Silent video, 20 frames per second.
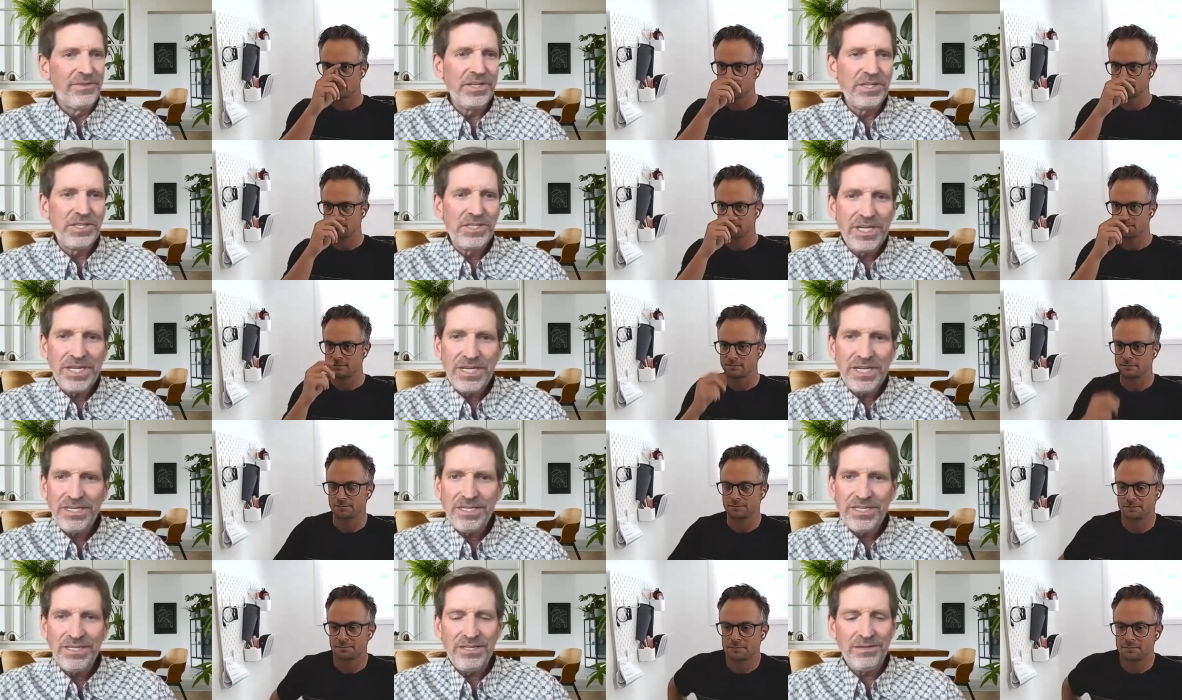Speaker 1: the
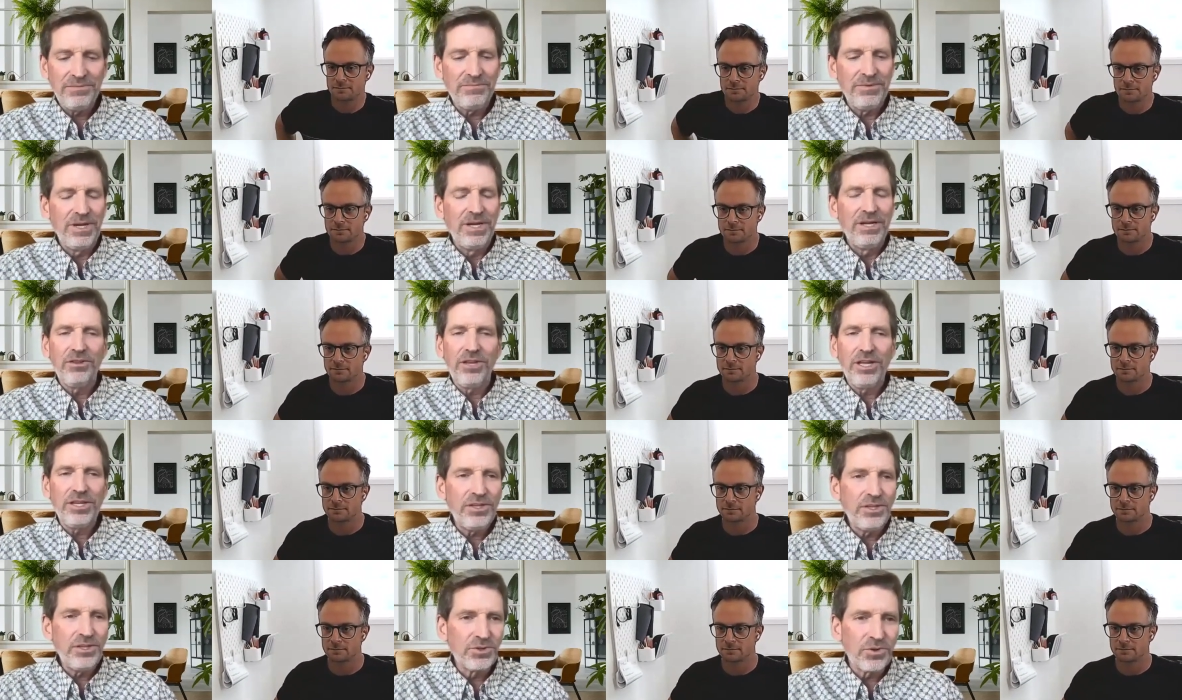team
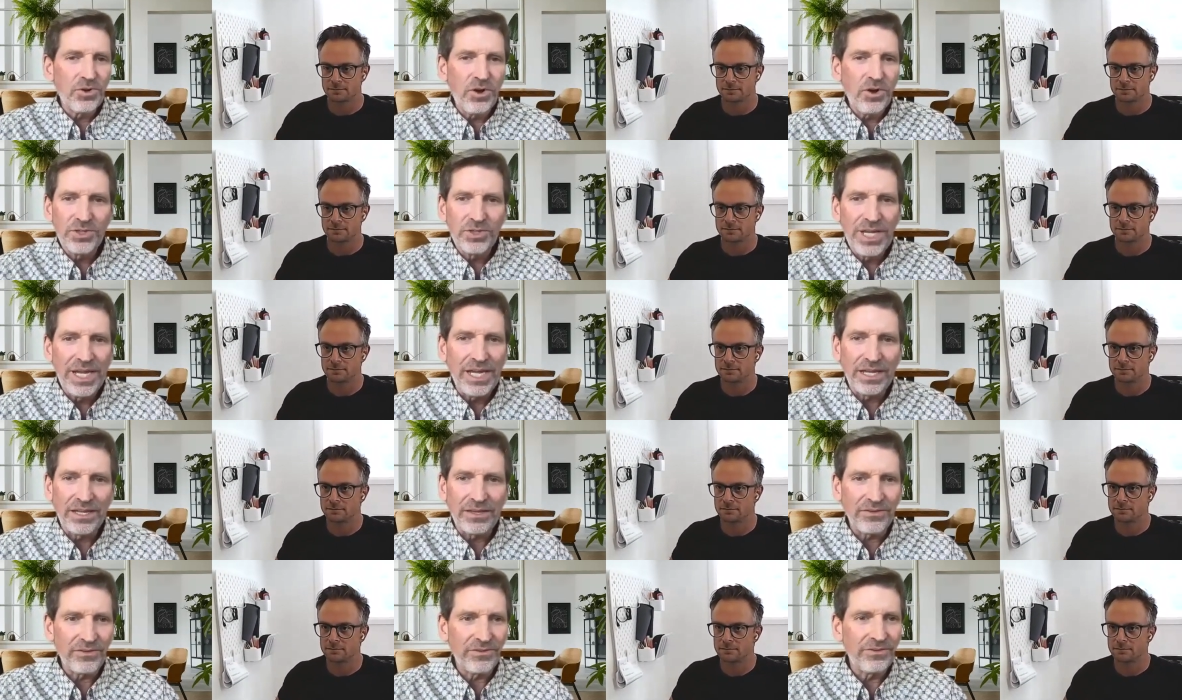like these are all
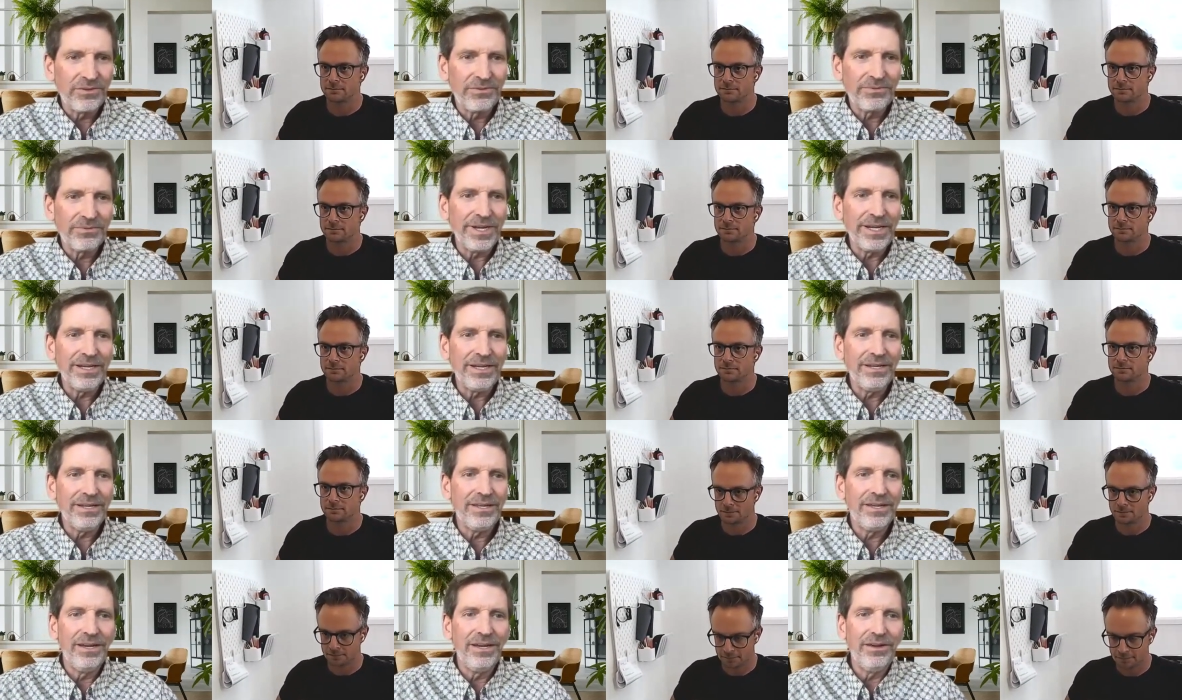tens
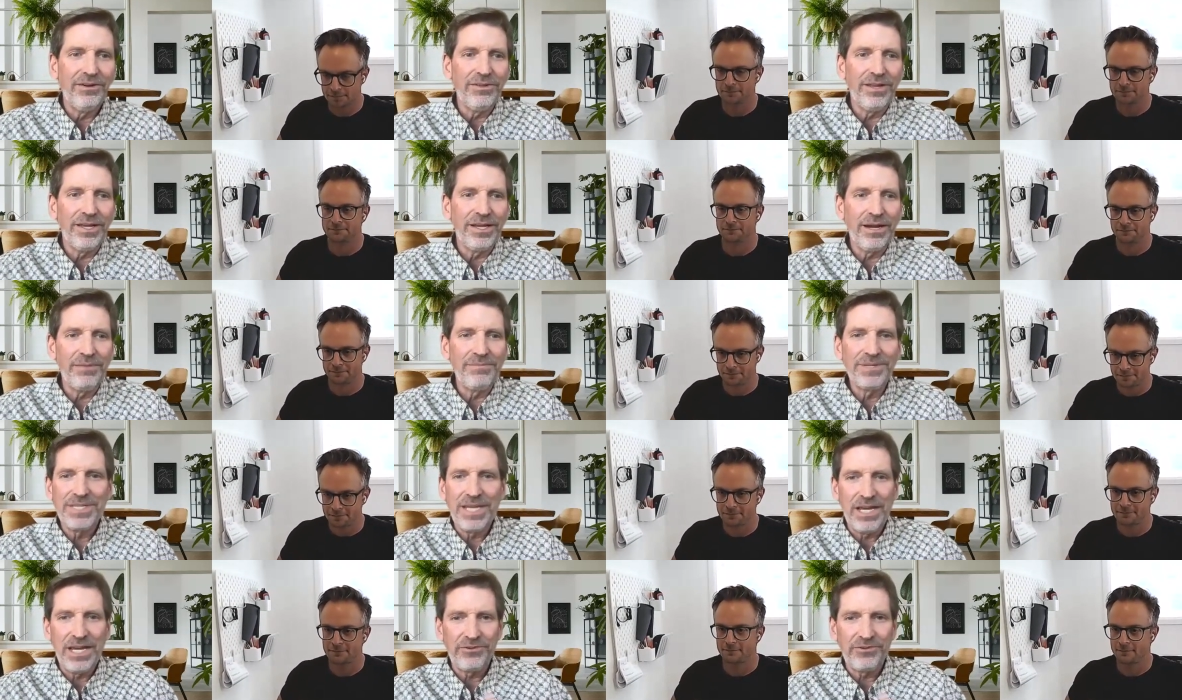right you know like
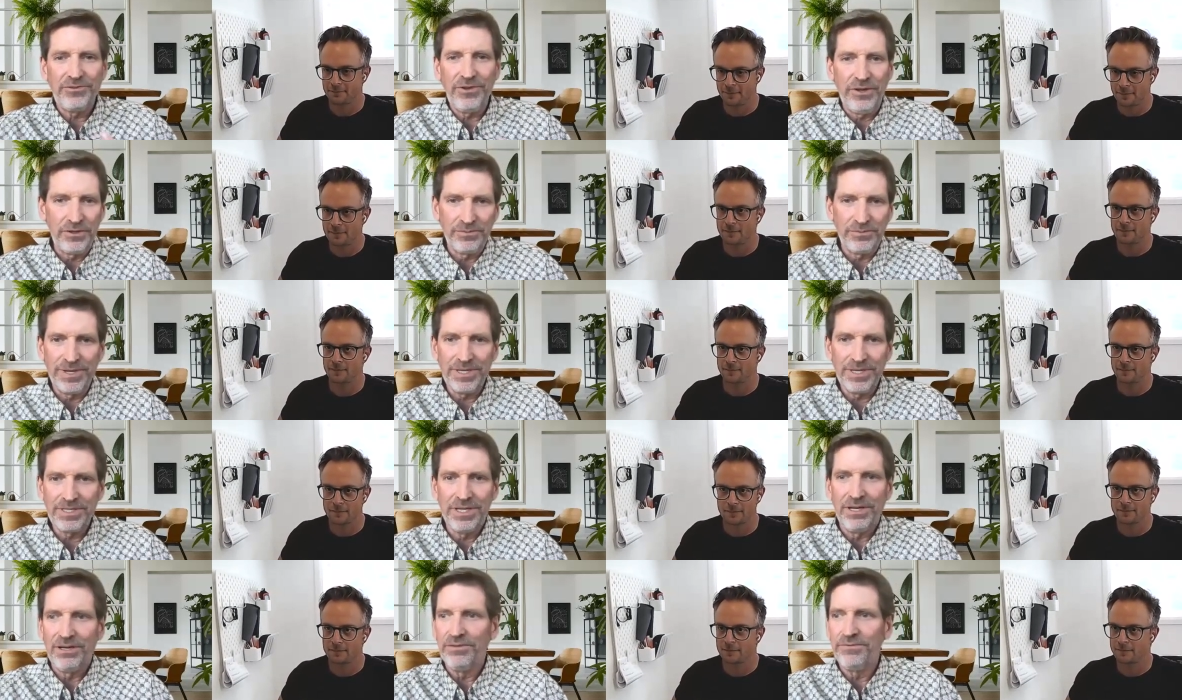i'm a saas founder
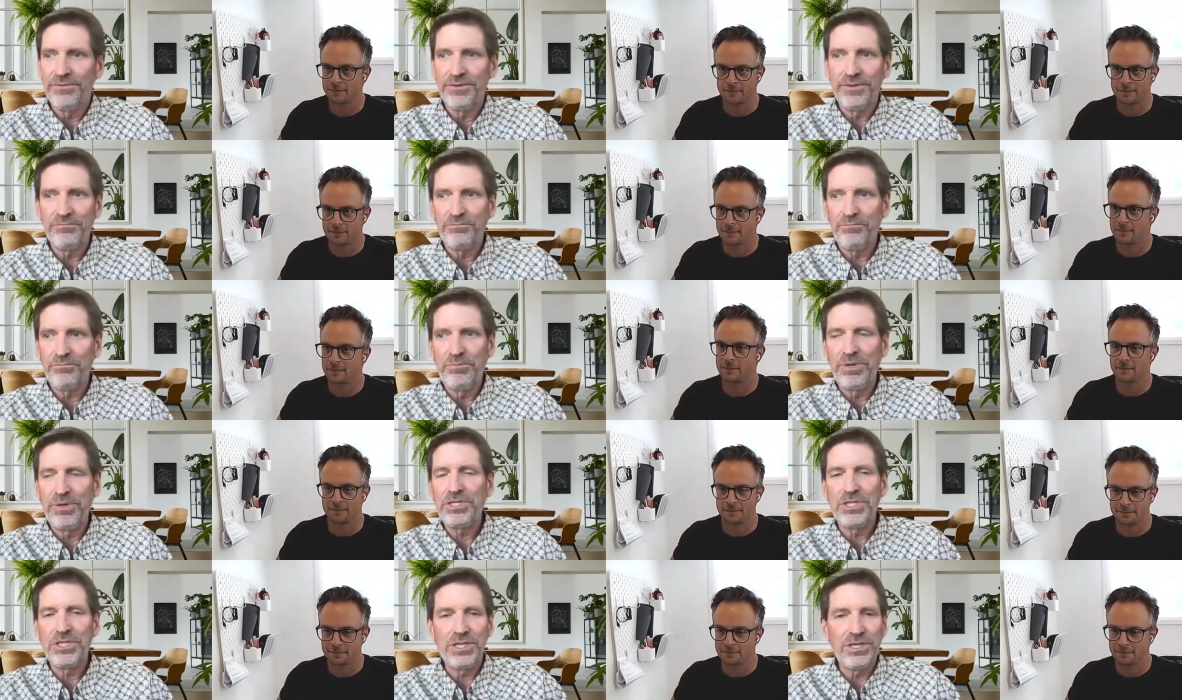myself and
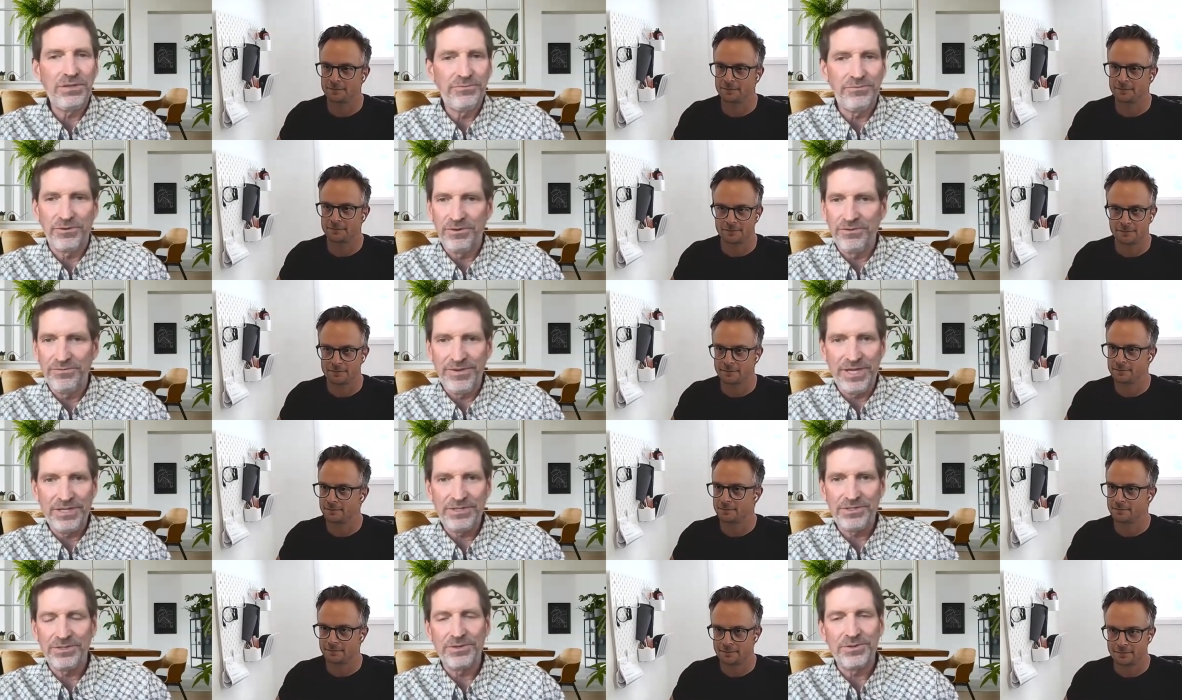pitching for
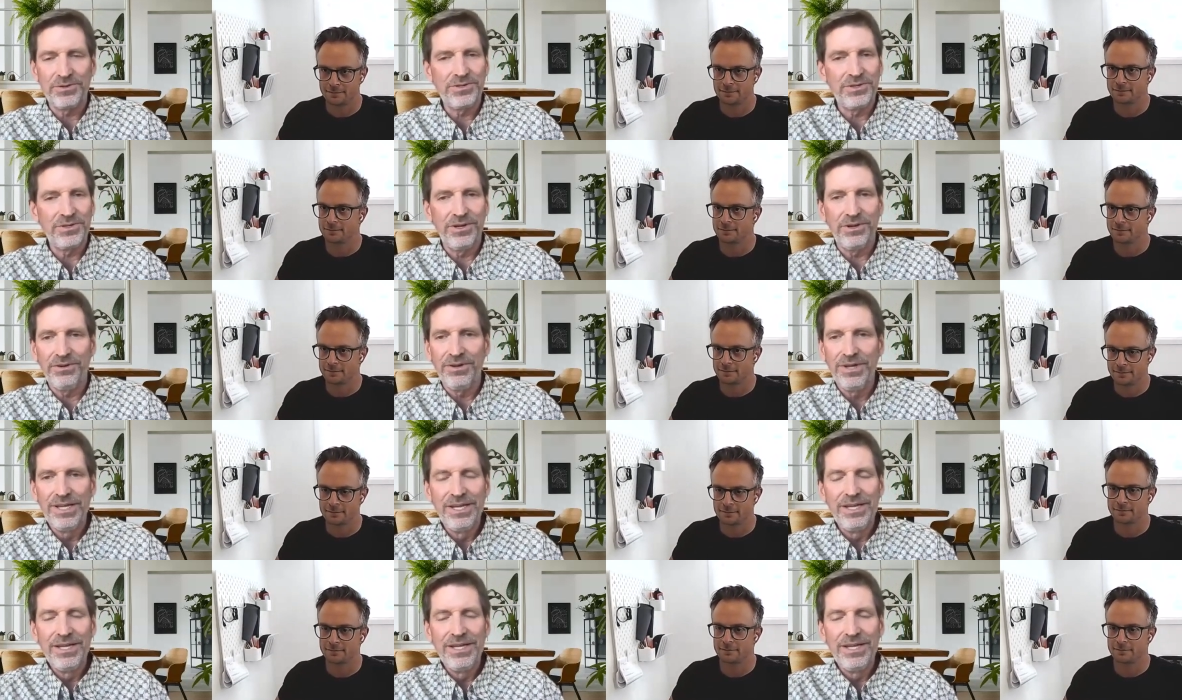investors you know